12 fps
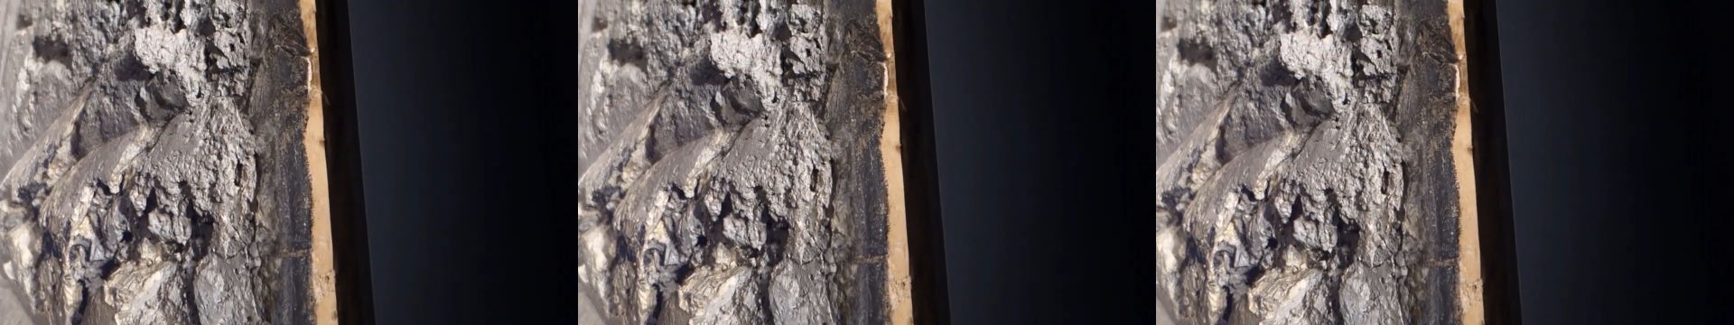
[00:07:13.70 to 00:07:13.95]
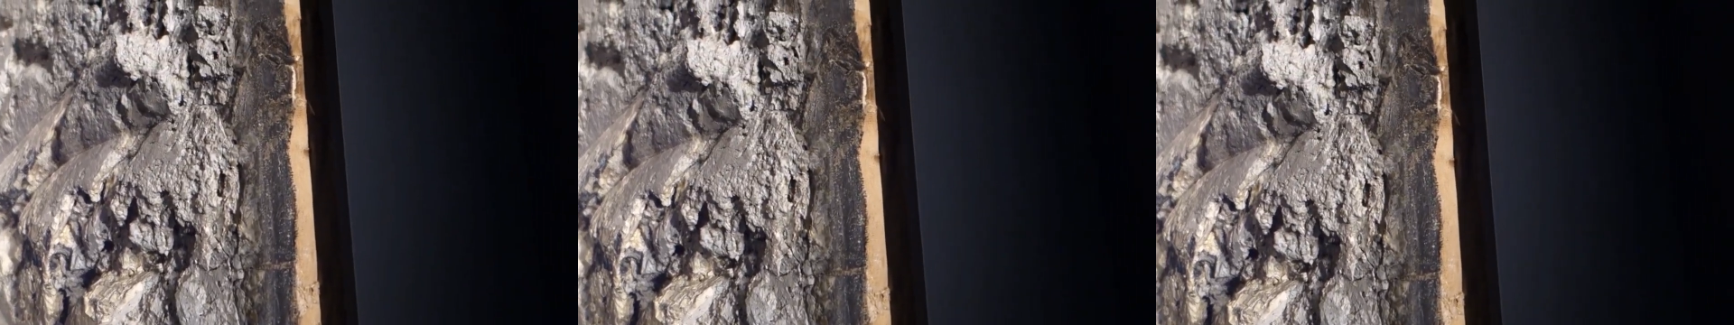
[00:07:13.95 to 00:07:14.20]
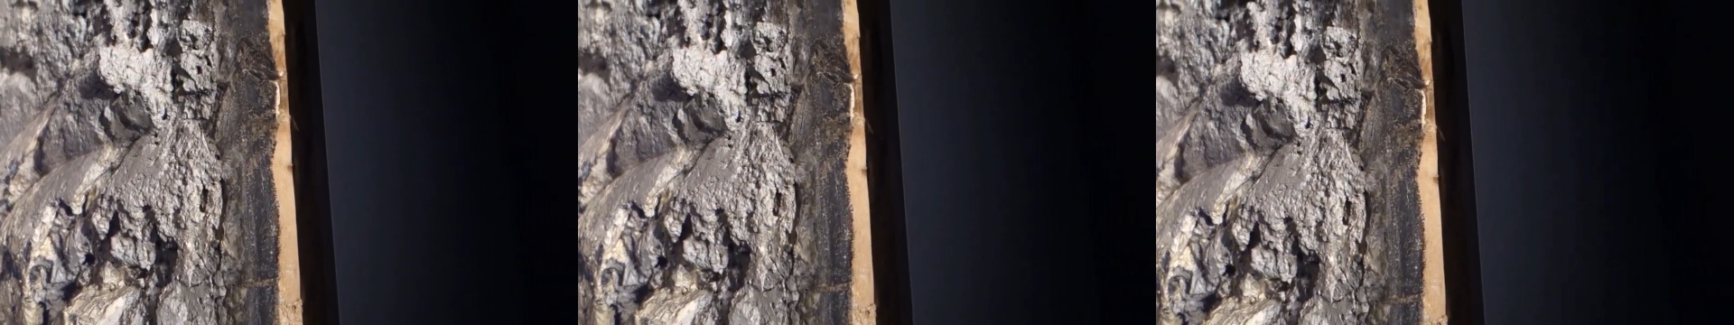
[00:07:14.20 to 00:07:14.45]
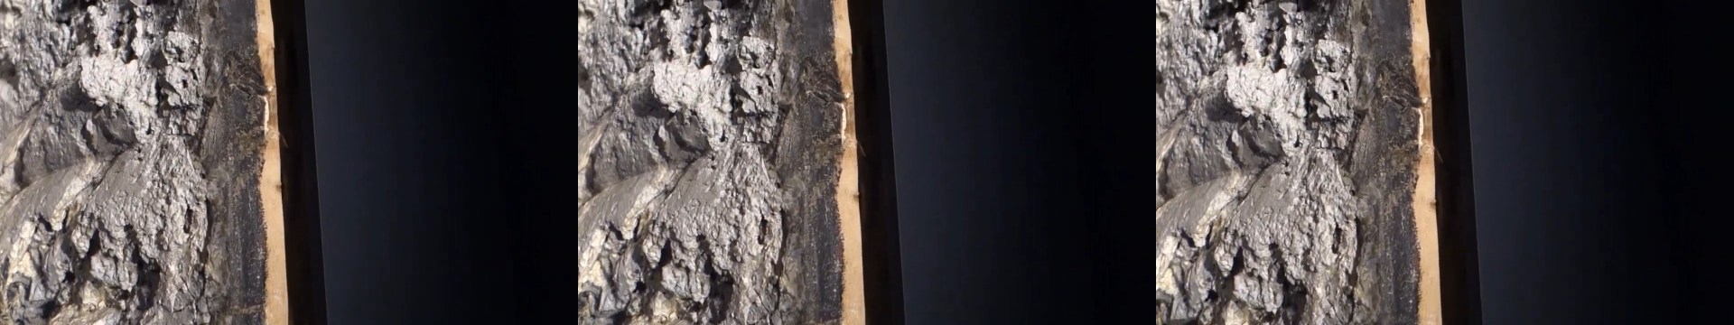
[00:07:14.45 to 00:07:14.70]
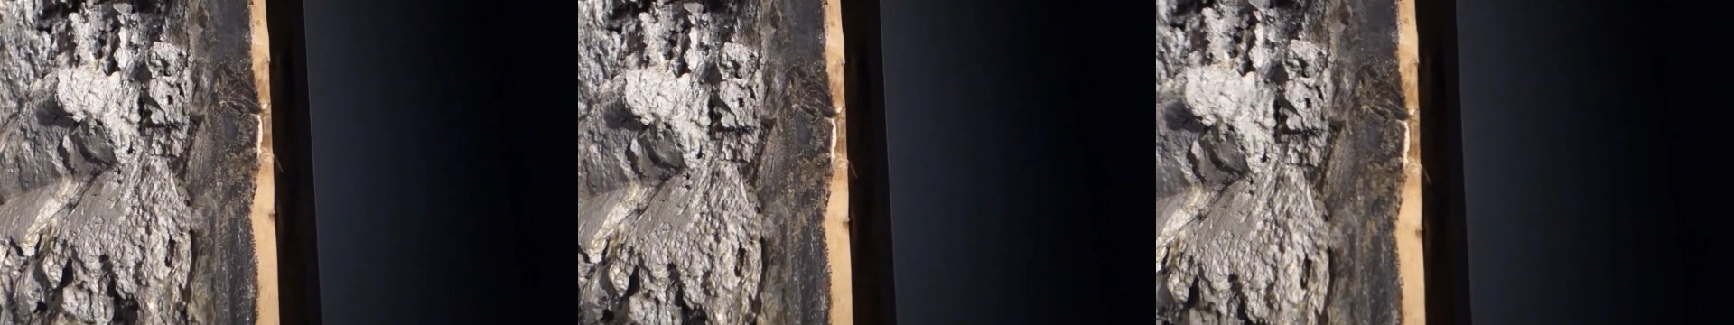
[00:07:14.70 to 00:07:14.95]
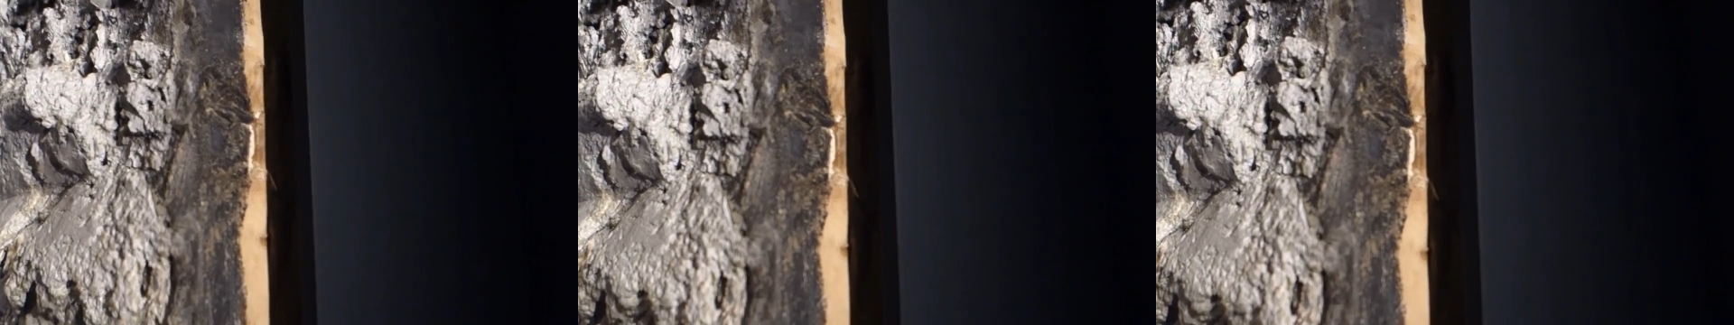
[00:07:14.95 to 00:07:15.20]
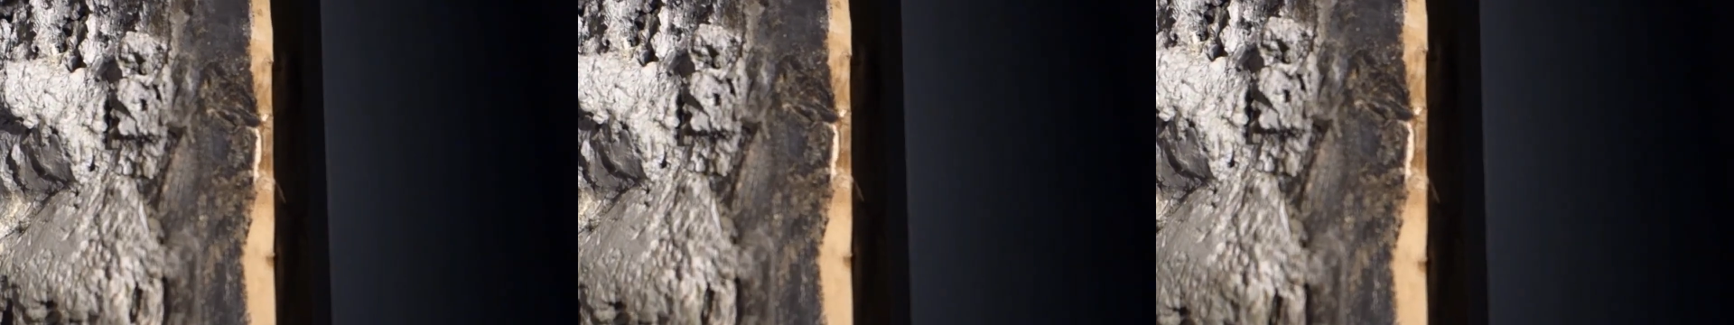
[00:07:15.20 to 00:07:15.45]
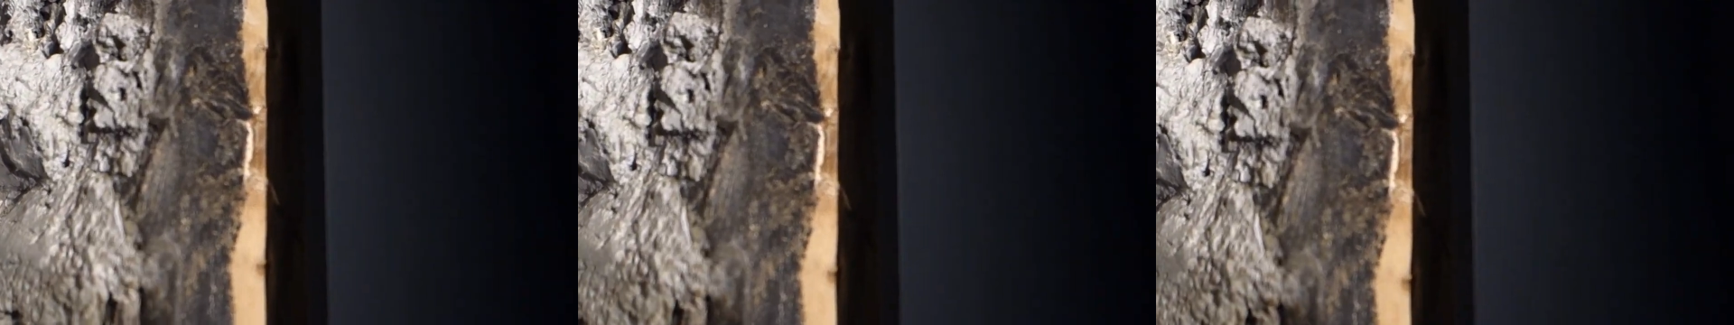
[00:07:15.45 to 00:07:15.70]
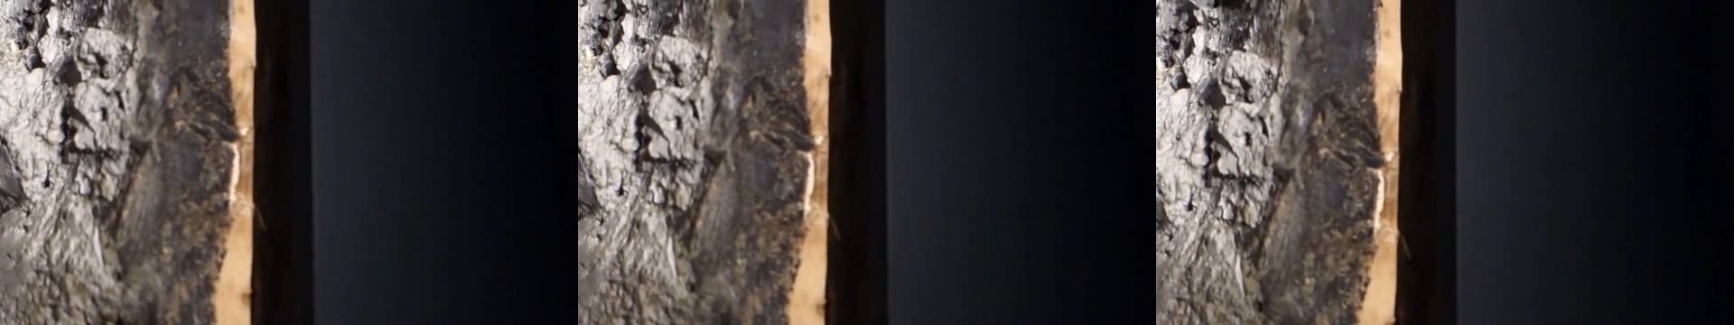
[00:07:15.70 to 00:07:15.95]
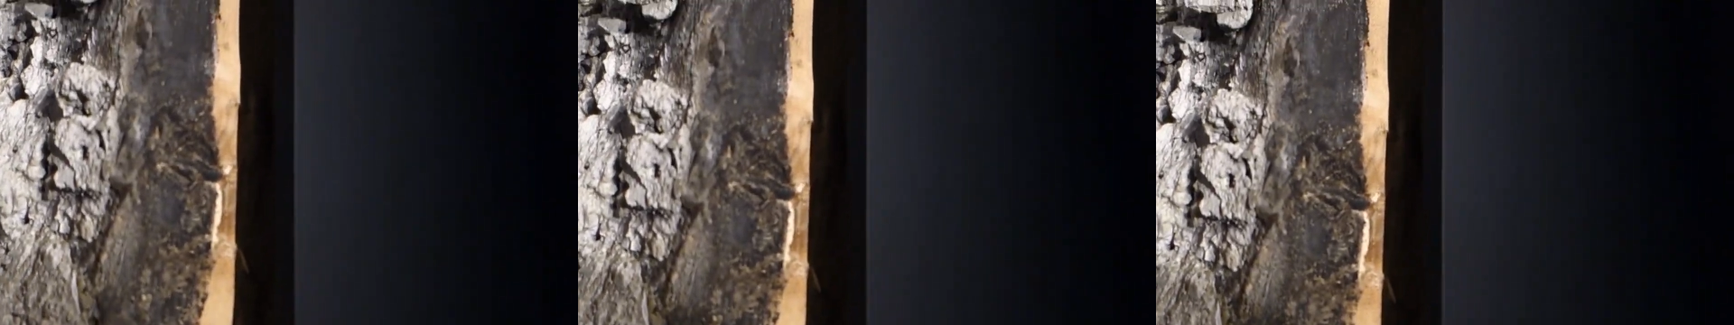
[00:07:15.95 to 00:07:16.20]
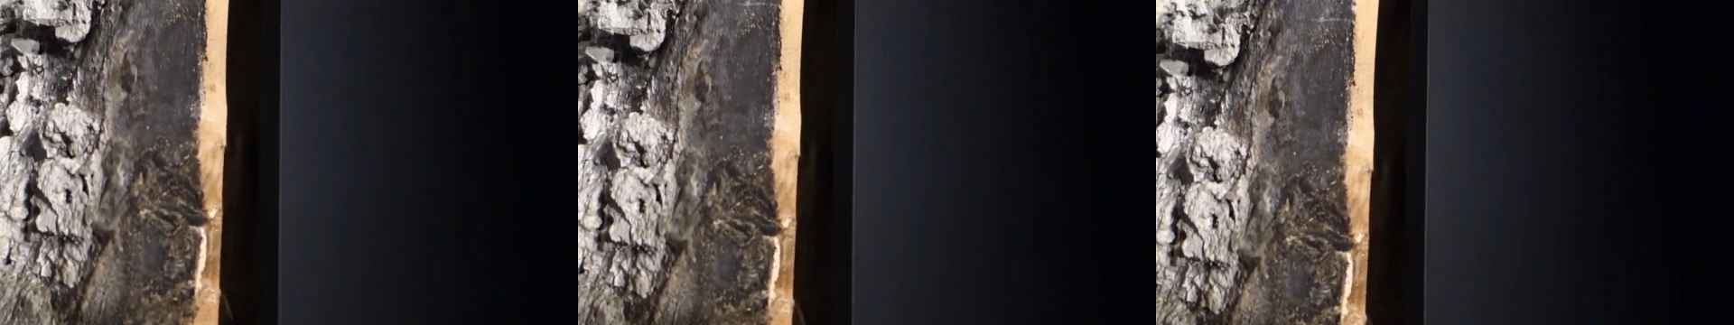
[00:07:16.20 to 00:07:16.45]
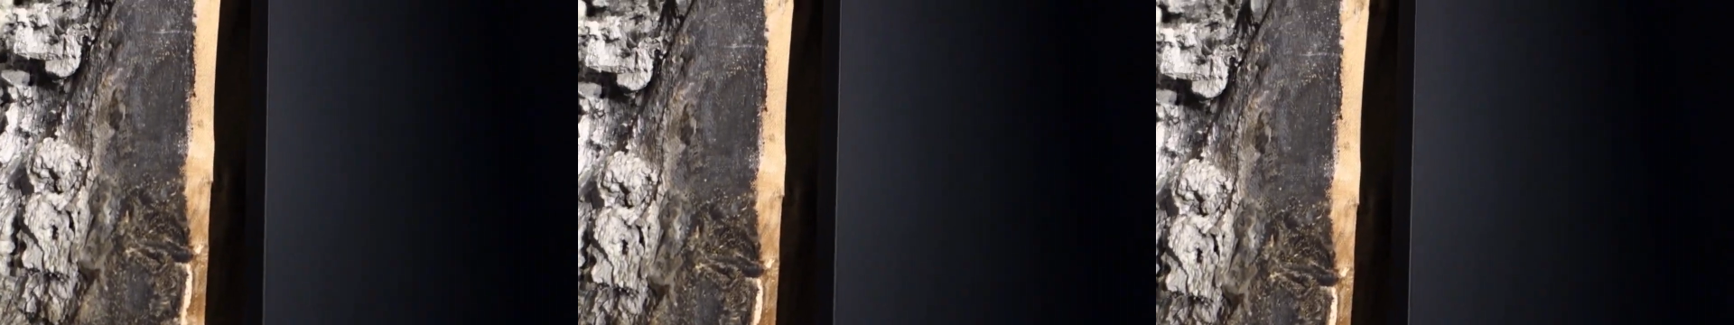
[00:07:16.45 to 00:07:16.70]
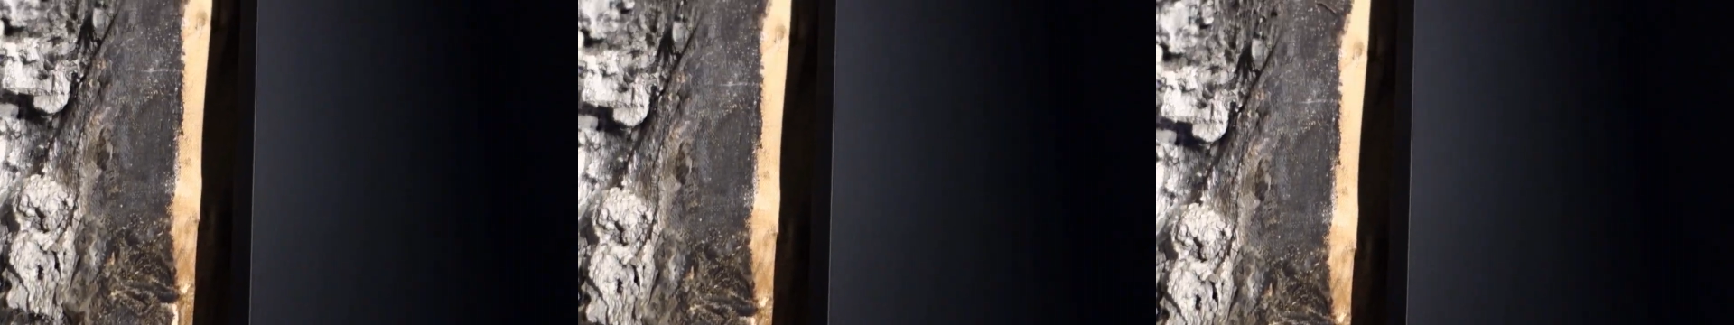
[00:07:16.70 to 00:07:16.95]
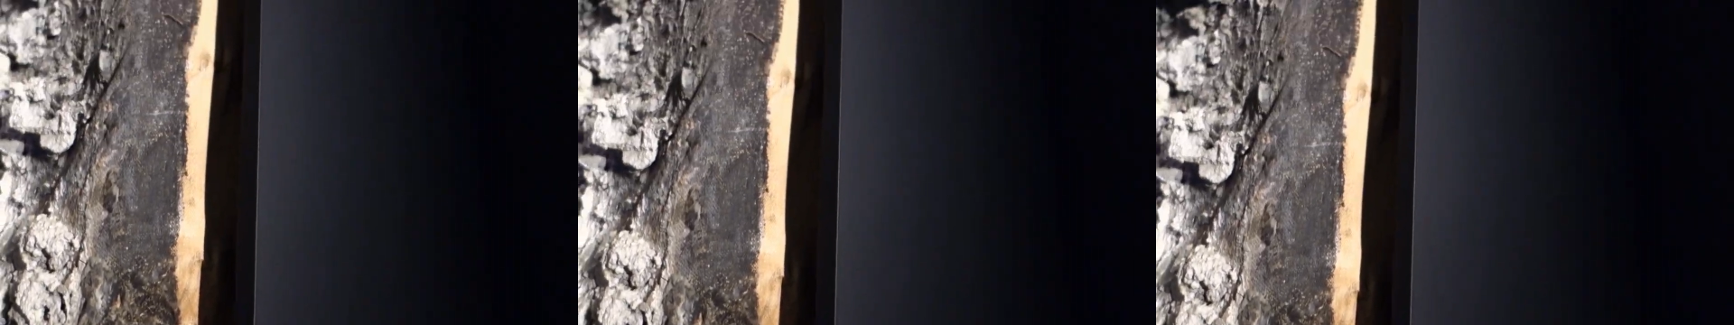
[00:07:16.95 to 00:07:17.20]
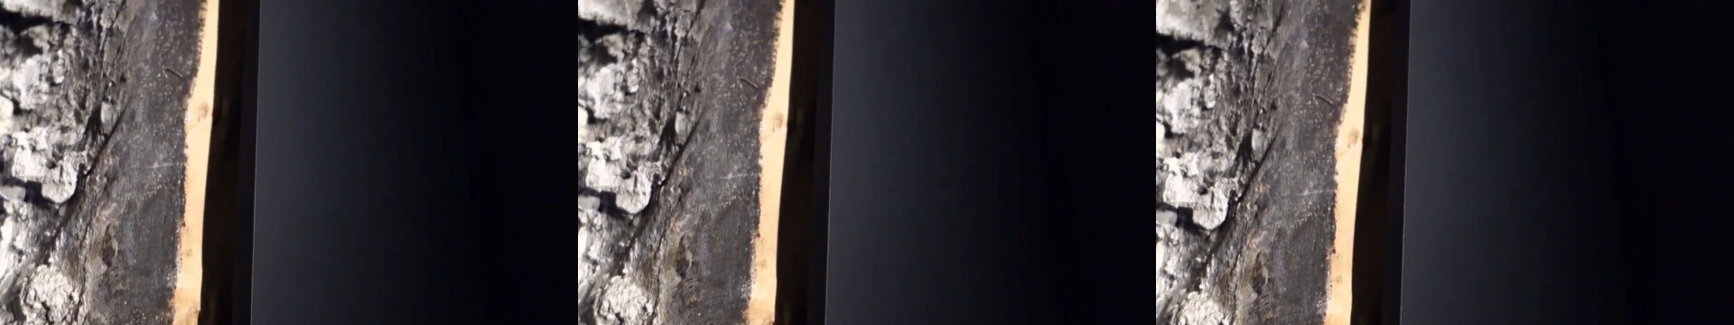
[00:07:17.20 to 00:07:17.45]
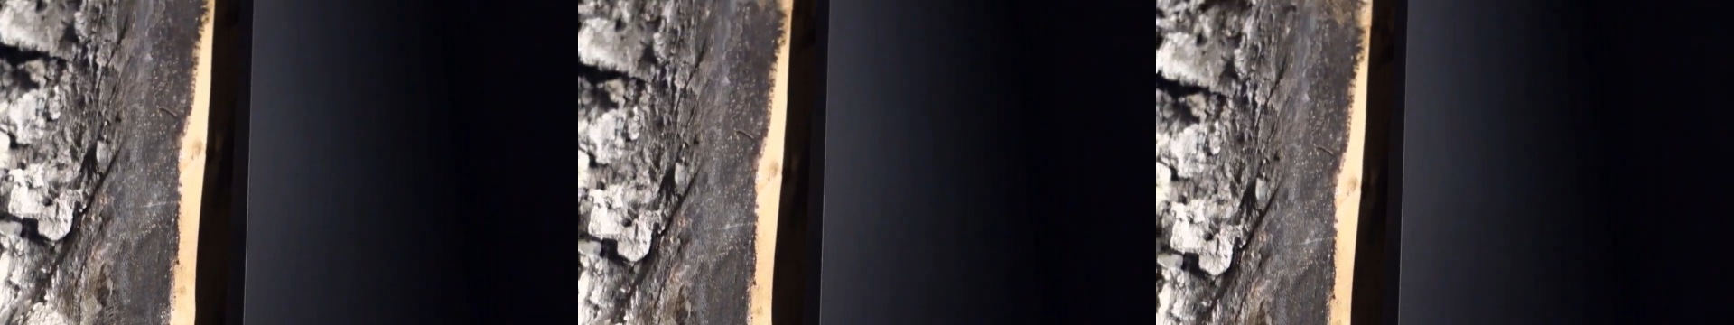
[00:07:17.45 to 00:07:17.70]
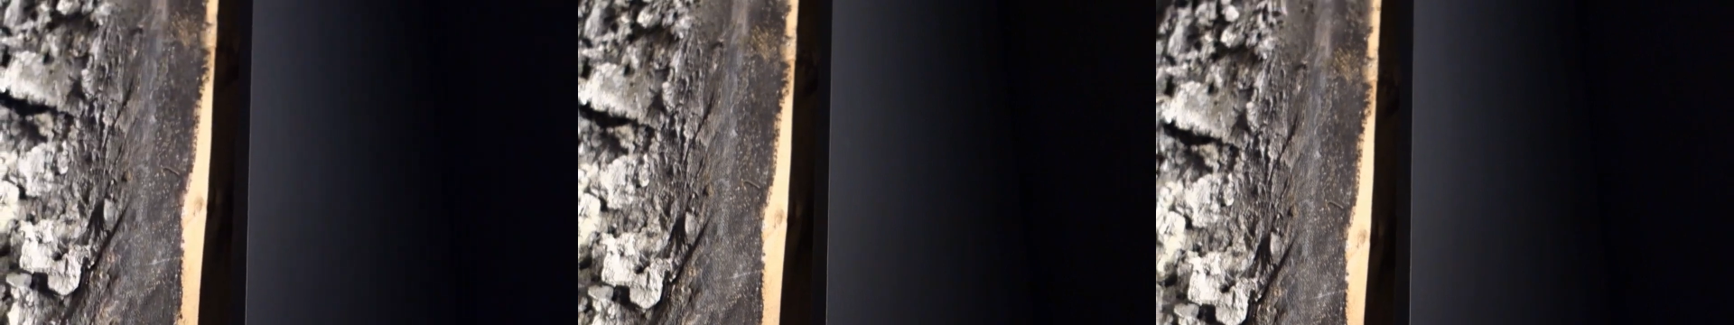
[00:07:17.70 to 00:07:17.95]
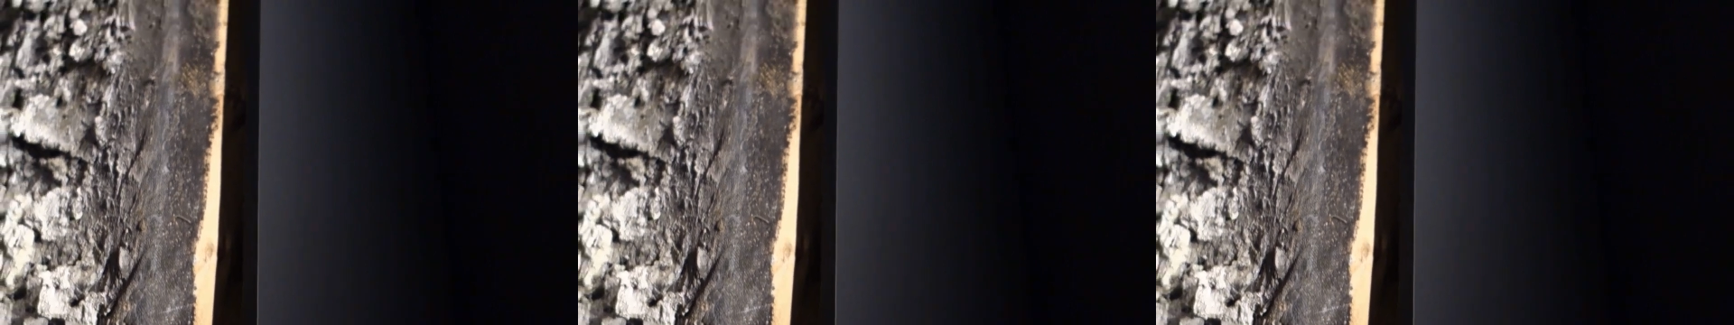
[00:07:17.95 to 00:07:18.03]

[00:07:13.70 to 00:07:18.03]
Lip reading: [unreadable: no face in view]